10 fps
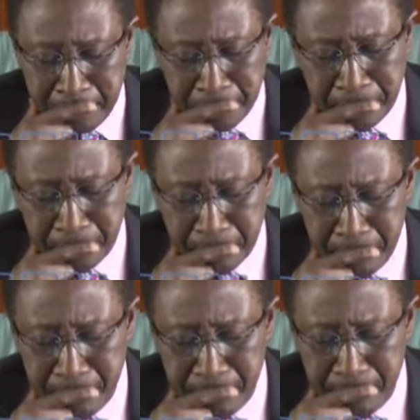
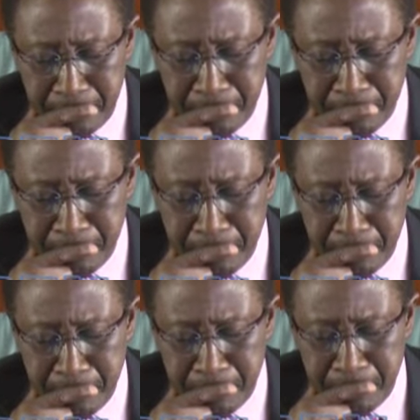
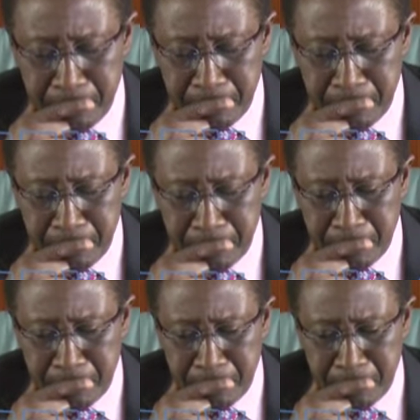
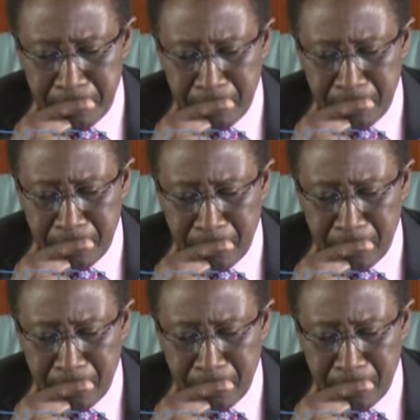Nobody speaks.